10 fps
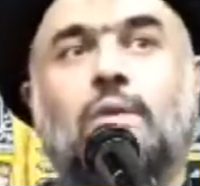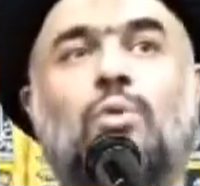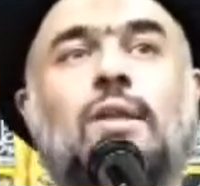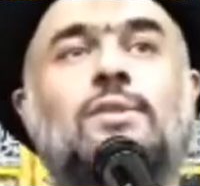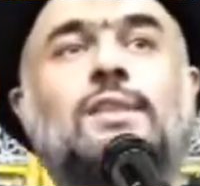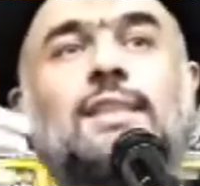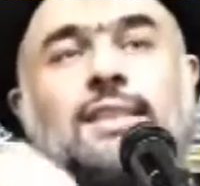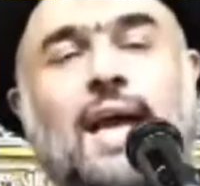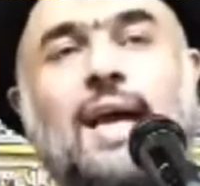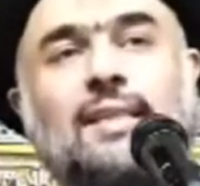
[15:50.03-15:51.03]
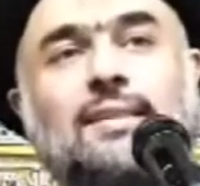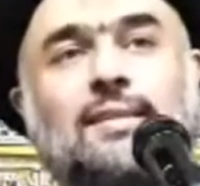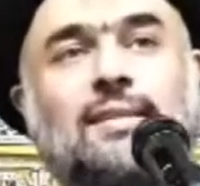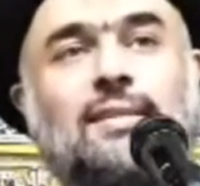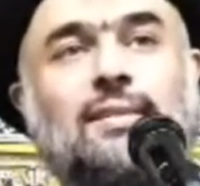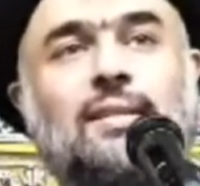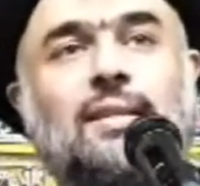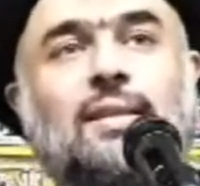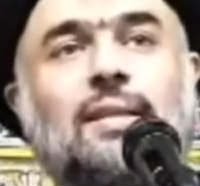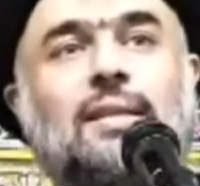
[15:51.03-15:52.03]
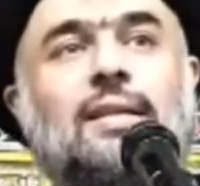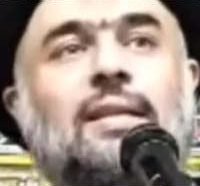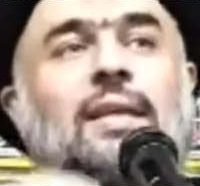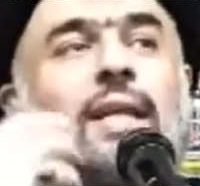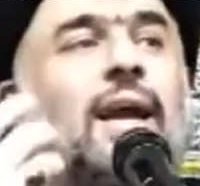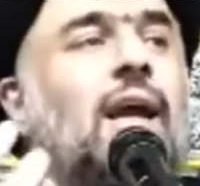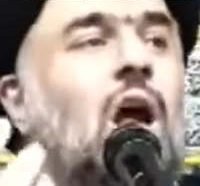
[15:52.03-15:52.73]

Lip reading: To understand the